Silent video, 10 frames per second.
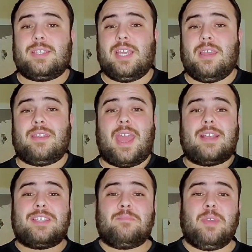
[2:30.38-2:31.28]
say that the
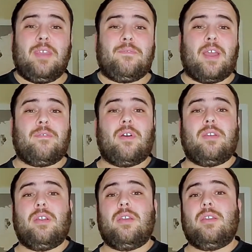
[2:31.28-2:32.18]
S&P
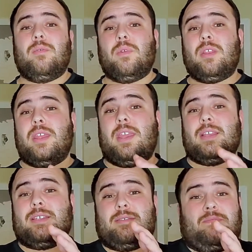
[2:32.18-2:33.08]
500 really
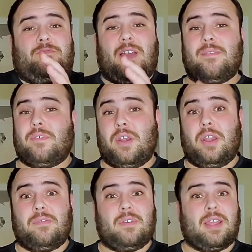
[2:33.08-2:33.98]
is 500
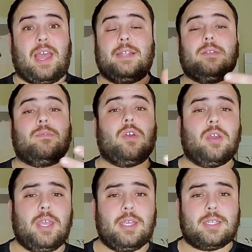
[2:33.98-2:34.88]
different kinds of
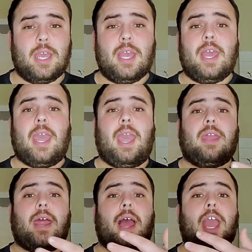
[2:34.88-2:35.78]
cookies,
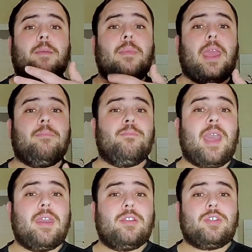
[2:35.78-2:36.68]
and I'm a
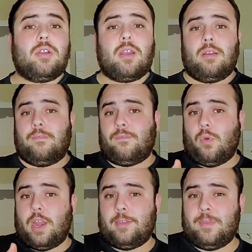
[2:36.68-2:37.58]
manager
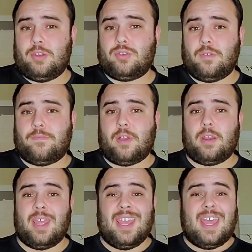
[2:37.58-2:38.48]
for a mutual
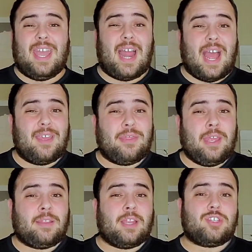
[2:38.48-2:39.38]
fund, and I
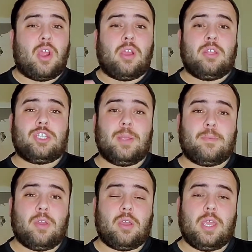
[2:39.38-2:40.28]
think that chocolate
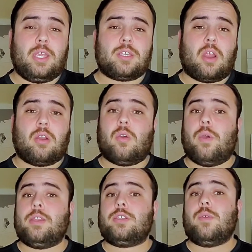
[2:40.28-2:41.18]
chip cookies are
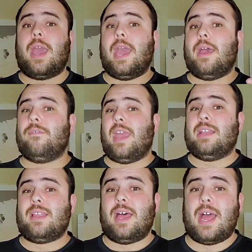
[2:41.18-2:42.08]
going to have a
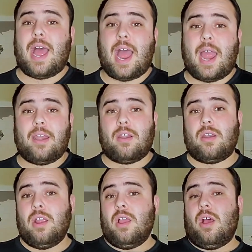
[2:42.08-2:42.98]
lot
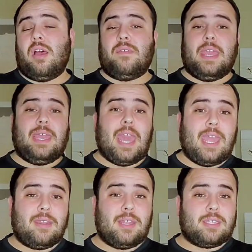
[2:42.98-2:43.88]
higher of a
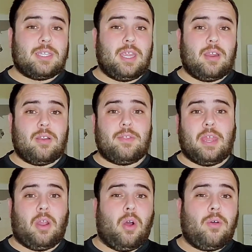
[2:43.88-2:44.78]
gain this year
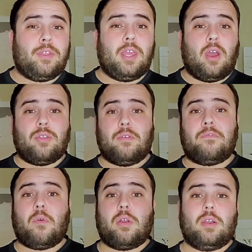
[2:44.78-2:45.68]
than all the other
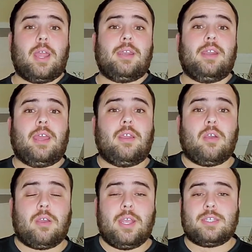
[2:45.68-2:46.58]
499
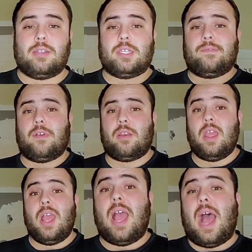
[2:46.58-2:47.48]
cookies in this
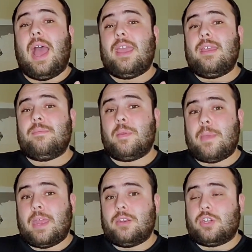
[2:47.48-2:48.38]
fund. I am the
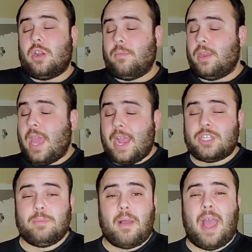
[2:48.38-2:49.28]
manager. I'm going to
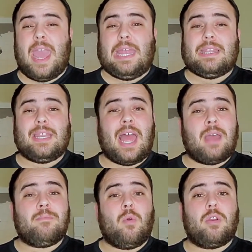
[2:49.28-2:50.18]
actually buy a
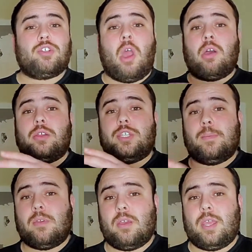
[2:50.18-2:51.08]
lot more chocolate
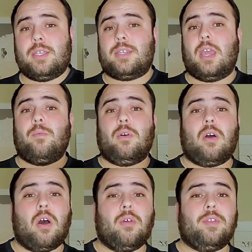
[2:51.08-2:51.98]
chip cookies than I will
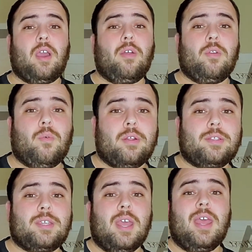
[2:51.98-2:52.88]
all the other
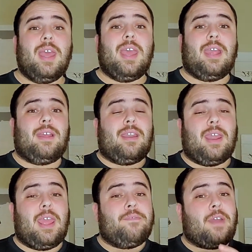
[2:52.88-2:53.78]
ones, and then
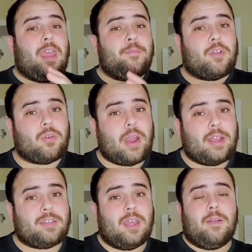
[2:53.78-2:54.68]
if I am
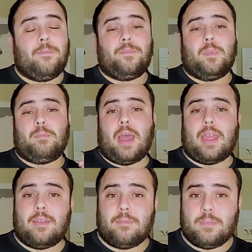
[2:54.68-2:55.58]
correct,
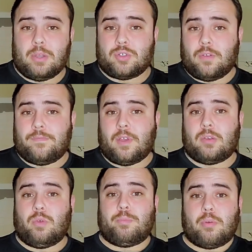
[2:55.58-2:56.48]
my mutual
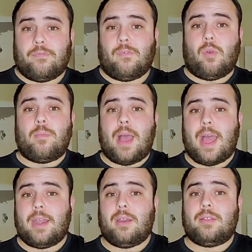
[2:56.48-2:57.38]
fund will perform
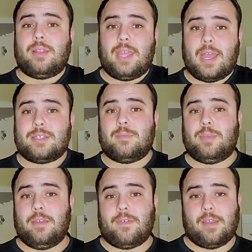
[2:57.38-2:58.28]
higher than the
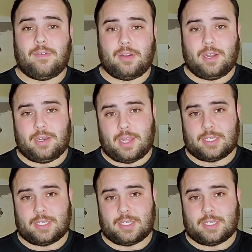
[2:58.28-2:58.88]
S&P 500 index